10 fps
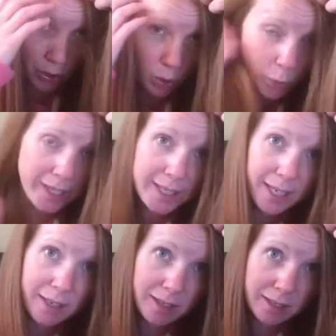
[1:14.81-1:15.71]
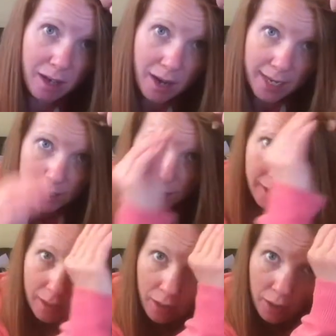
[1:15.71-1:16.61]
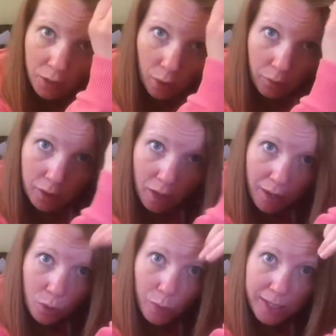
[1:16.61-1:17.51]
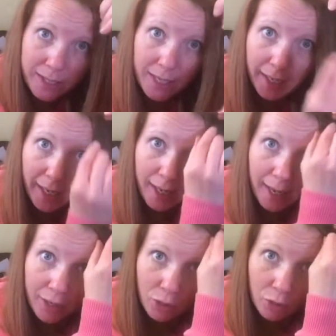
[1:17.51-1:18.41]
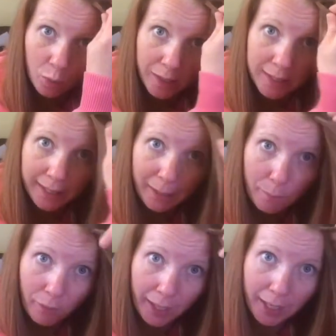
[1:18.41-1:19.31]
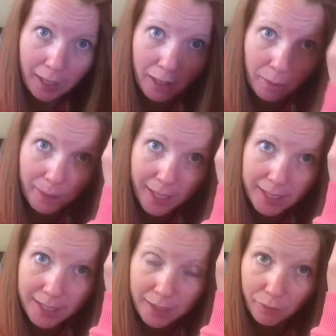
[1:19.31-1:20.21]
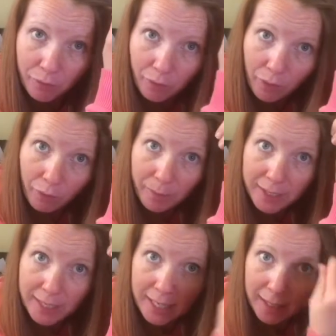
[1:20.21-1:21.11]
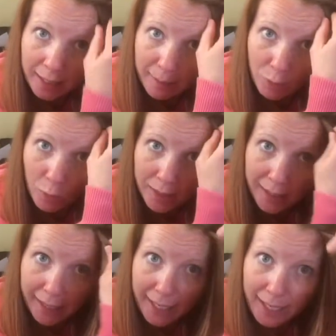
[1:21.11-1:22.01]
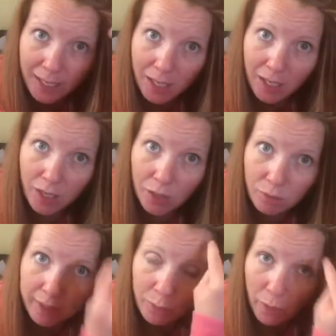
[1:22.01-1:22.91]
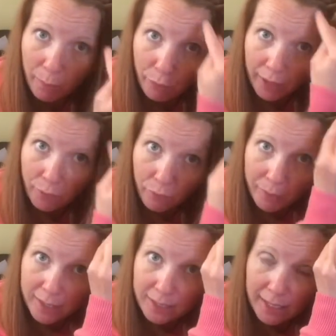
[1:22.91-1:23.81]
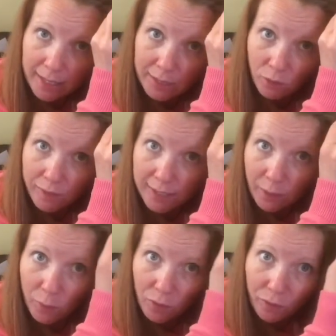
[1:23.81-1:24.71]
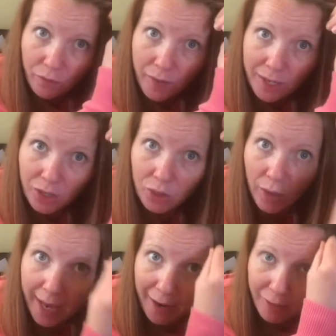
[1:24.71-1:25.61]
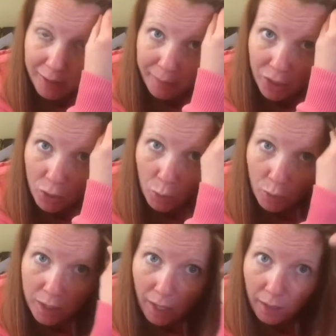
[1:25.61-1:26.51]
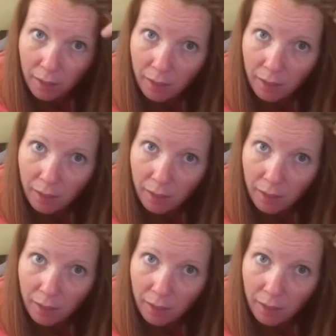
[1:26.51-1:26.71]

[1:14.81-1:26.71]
twist it to the side. So if you start twisting, and as you're twisting then bring in another bit from underneath and keep twisting it in. The reason why I'm bringing from underneath is obviously with your fringe your hair is a bit shorter,